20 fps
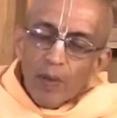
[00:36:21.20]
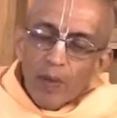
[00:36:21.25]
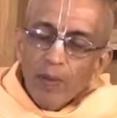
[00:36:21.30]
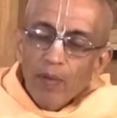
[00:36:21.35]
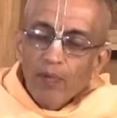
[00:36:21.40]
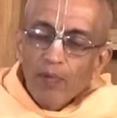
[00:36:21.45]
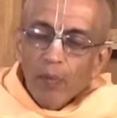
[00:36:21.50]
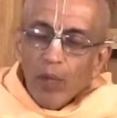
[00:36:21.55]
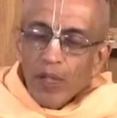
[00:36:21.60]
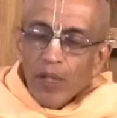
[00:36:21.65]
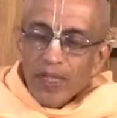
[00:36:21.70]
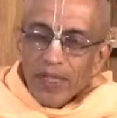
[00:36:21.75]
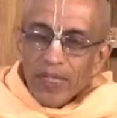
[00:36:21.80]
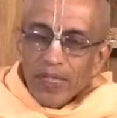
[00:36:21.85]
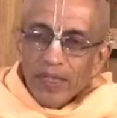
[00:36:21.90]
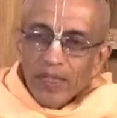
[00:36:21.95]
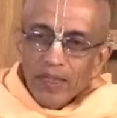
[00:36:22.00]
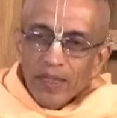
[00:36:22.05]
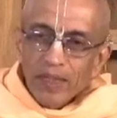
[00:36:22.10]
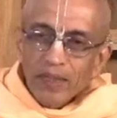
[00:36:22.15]
form of
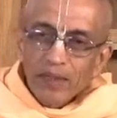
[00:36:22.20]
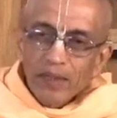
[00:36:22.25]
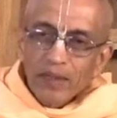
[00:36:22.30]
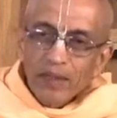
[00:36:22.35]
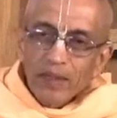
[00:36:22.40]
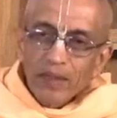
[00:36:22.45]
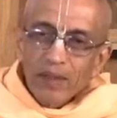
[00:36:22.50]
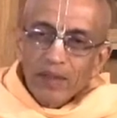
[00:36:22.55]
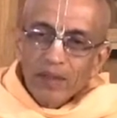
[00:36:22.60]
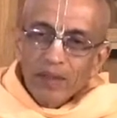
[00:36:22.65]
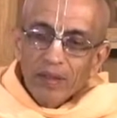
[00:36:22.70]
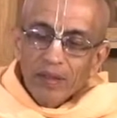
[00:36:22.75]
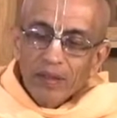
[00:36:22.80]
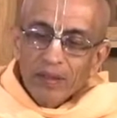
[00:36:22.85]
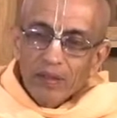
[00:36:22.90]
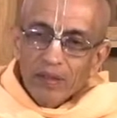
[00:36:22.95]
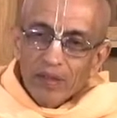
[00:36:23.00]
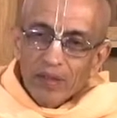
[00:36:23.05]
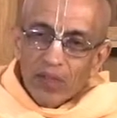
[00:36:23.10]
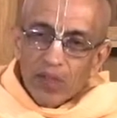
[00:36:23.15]
body in
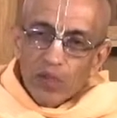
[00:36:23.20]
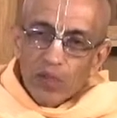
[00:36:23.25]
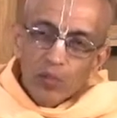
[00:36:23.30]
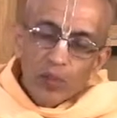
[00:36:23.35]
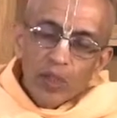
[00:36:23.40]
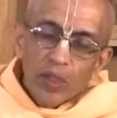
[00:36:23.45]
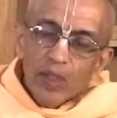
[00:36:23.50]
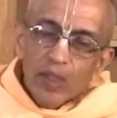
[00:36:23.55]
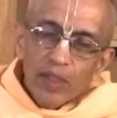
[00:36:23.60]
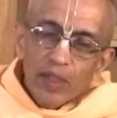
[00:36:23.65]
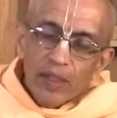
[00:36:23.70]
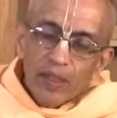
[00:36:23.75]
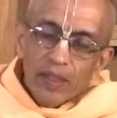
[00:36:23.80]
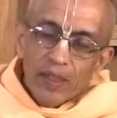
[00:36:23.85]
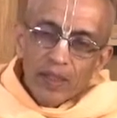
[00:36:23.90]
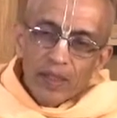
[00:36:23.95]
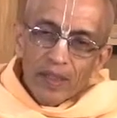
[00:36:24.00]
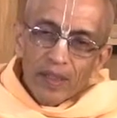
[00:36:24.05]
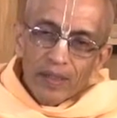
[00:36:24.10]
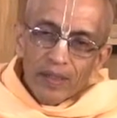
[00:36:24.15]
this world,
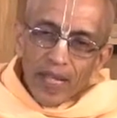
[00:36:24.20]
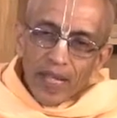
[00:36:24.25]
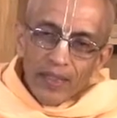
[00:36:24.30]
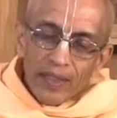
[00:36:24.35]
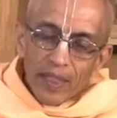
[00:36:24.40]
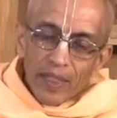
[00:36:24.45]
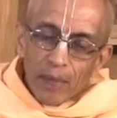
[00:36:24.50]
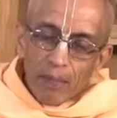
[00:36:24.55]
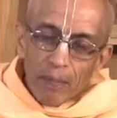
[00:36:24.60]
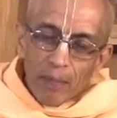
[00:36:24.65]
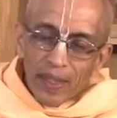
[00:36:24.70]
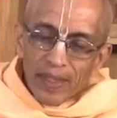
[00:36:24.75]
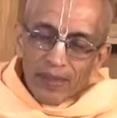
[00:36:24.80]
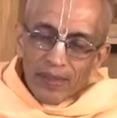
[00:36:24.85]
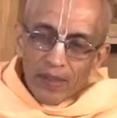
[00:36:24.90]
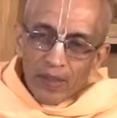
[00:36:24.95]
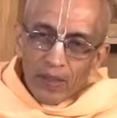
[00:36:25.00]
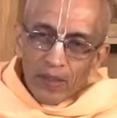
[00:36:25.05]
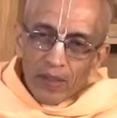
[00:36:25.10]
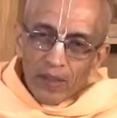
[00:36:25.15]
neither
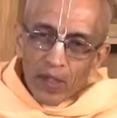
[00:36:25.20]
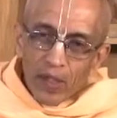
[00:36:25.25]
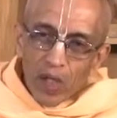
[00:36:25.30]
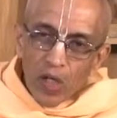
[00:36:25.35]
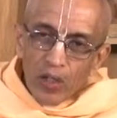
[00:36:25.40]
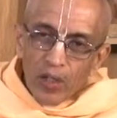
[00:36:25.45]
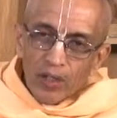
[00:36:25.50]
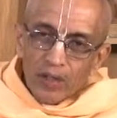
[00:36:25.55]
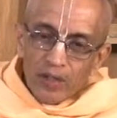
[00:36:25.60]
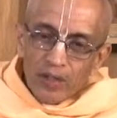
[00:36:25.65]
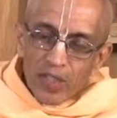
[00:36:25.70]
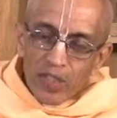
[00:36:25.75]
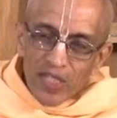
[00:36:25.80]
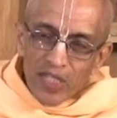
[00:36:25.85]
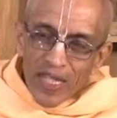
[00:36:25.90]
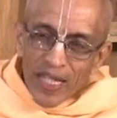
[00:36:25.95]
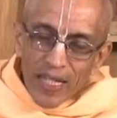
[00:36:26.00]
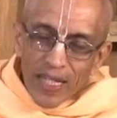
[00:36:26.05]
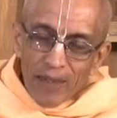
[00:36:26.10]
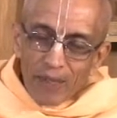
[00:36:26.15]
better nor
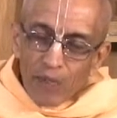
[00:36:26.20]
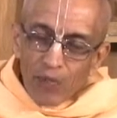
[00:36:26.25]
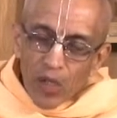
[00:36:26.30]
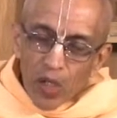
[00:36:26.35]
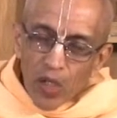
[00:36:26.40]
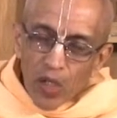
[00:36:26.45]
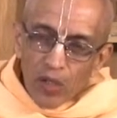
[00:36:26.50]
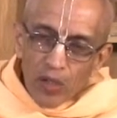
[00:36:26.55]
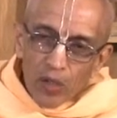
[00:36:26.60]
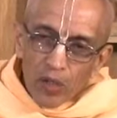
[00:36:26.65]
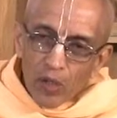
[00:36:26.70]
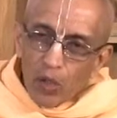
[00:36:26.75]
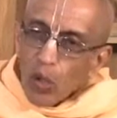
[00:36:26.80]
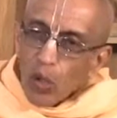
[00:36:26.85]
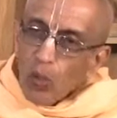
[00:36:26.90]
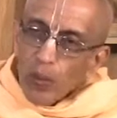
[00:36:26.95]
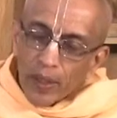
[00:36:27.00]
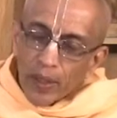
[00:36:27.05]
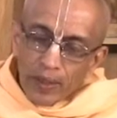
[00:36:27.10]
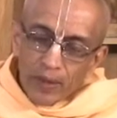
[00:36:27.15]
same nor
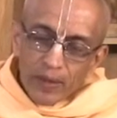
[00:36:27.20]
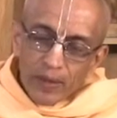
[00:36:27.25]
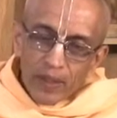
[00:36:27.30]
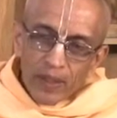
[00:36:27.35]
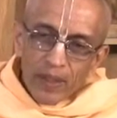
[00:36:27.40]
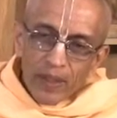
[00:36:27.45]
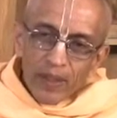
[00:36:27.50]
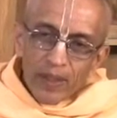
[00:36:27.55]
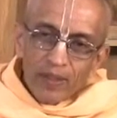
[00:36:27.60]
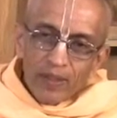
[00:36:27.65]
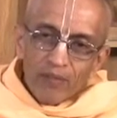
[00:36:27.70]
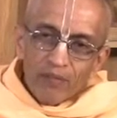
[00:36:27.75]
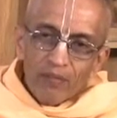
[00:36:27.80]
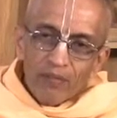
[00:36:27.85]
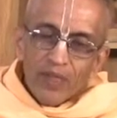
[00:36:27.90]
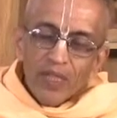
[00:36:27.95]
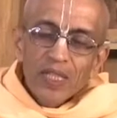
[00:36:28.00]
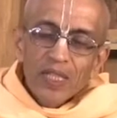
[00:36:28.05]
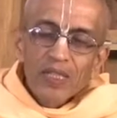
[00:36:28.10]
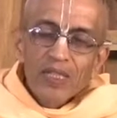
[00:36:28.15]
lower.
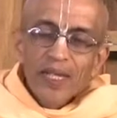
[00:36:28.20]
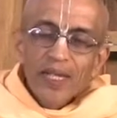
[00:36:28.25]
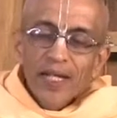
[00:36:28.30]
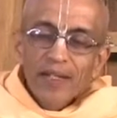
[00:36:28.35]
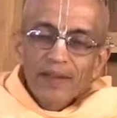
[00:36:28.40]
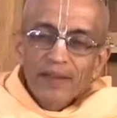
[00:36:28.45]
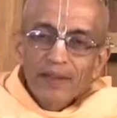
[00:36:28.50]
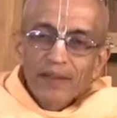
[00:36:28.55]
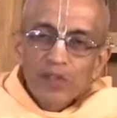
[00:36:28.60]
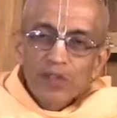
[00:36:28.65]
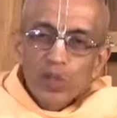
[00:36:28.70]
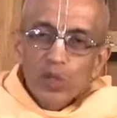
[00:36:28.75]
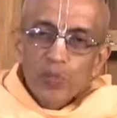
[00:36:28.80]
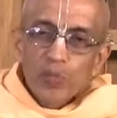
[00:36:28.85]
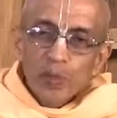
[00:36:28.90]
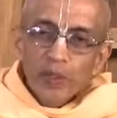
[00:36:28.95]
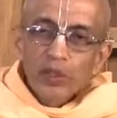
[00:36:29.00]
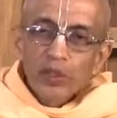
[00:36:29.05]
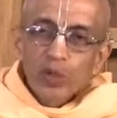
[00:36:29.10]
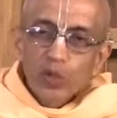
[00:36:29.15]
We get
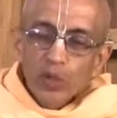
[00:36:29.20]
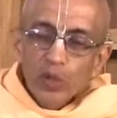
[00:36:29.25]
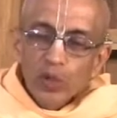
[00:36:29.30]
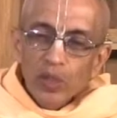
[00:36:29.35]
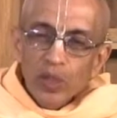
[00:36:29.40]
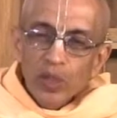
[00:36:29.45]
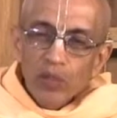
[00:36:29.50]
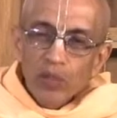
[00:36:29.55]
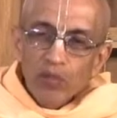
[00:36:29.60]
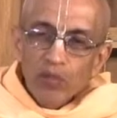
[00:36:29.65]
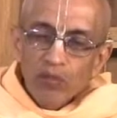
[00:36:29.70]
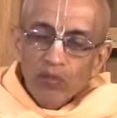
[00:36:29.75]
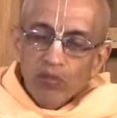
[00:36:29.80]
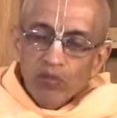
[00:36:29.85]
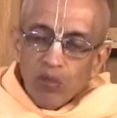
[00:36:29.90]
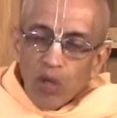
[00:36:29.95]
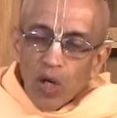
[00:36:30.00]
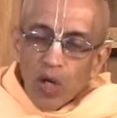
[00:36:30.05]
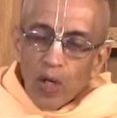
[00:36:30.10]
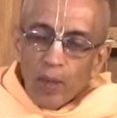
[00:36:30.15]
spiritual
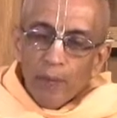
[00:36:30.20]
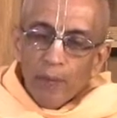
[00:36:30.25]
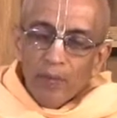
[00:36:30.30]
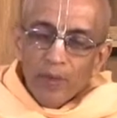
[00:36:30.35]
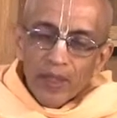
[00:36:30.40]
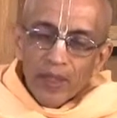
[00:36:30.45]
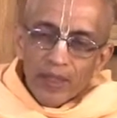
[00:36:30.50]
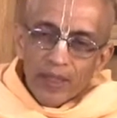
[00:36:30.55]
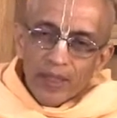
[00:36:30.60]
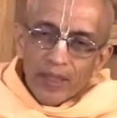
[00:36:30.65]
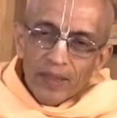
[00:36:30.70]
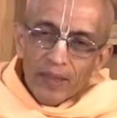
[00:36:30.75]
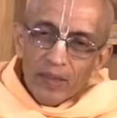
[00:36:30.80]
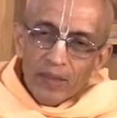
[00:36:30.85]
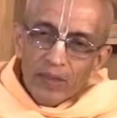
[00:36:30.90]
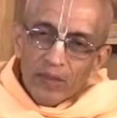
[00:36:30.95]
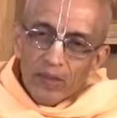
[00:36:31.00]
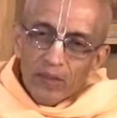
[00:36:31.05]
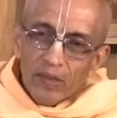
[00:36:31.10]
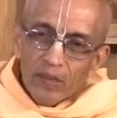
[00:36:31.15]
form in
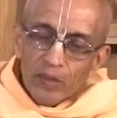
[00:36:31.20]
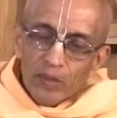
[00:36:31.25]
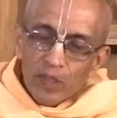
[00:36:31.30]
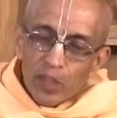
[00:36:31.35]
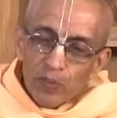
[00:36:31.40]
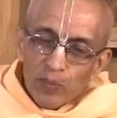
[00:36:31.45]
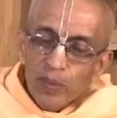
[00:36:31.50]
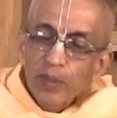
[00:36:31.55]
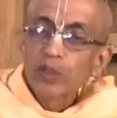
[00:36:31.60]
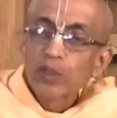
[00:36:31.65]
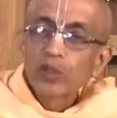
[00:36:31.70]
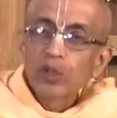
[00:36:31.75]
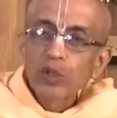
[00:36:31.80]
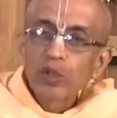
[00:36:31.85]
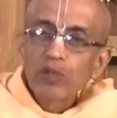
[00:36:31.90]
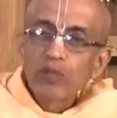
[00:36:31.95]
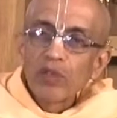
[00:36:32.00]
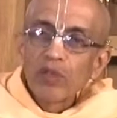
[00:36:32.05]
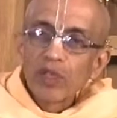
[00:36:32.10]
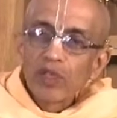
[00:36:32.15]
the
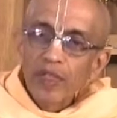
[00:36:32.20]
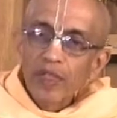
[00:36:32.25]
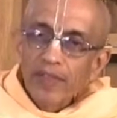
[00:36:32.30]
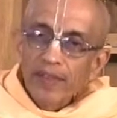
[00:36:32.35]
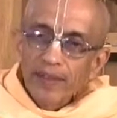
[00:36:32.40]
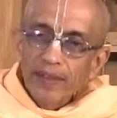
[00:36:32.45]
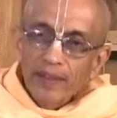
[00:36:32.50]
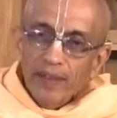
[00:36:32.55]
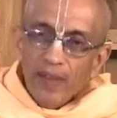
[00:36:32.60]
spiritual world.